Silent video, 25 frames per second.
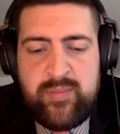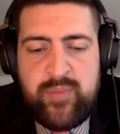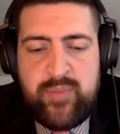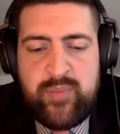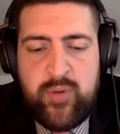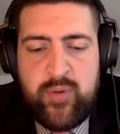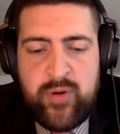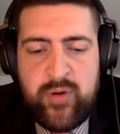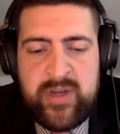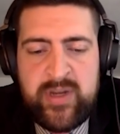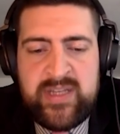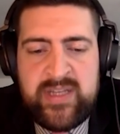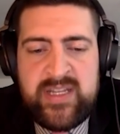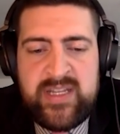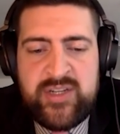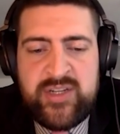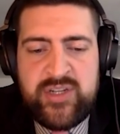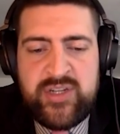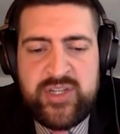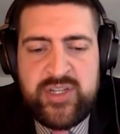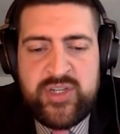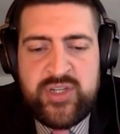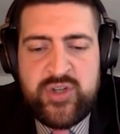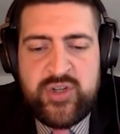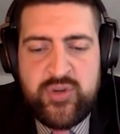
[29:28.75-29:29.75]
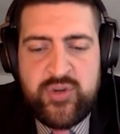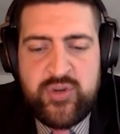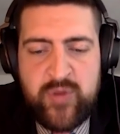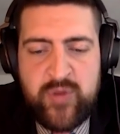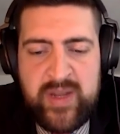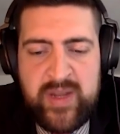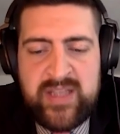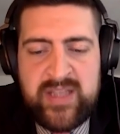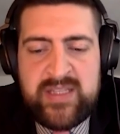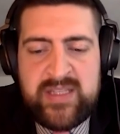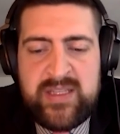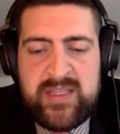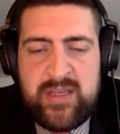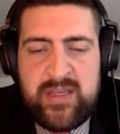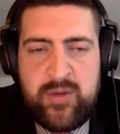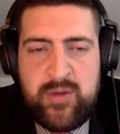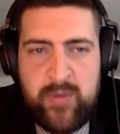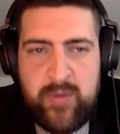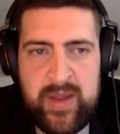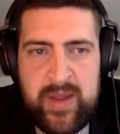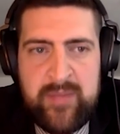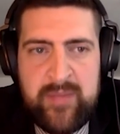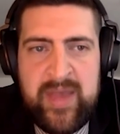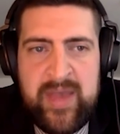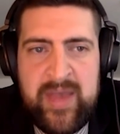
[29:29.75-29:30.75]
porn addiction shrinks the
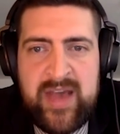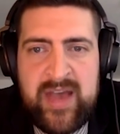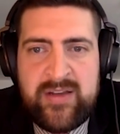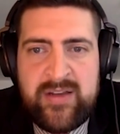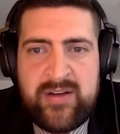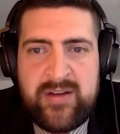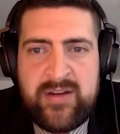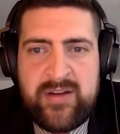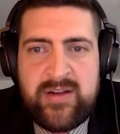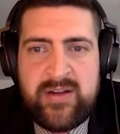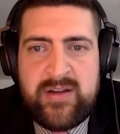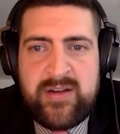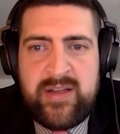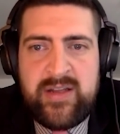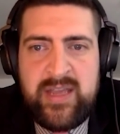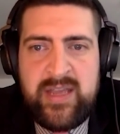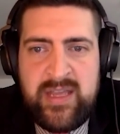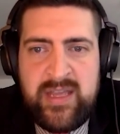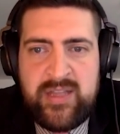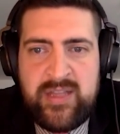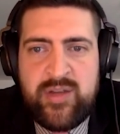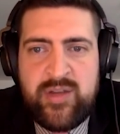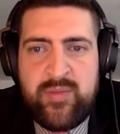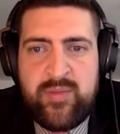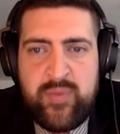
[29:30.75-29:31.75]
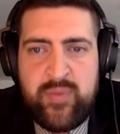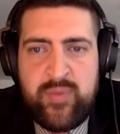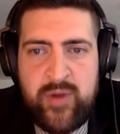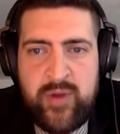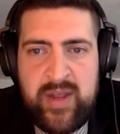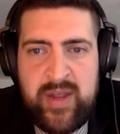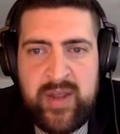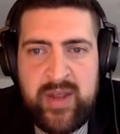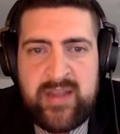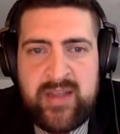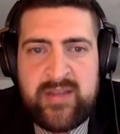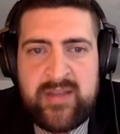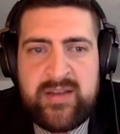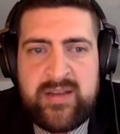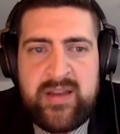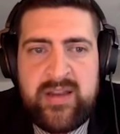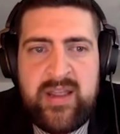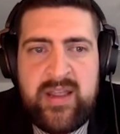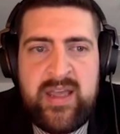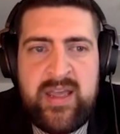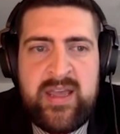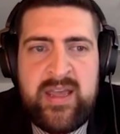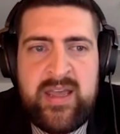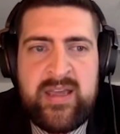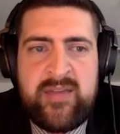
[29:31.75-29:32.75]
gray matter in your brain.
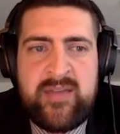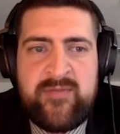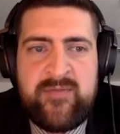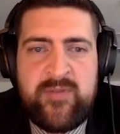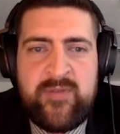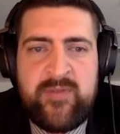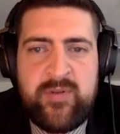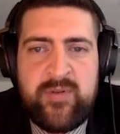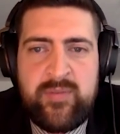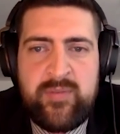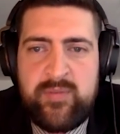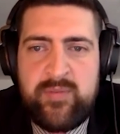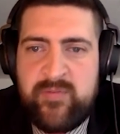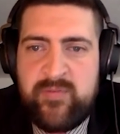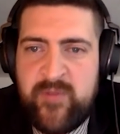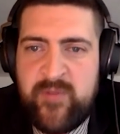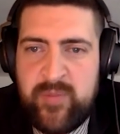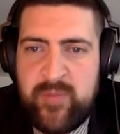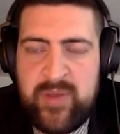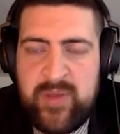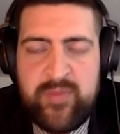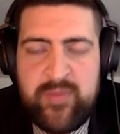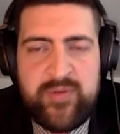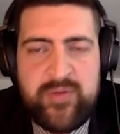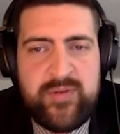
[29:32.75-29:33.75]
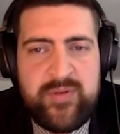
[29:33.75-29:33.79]
And for people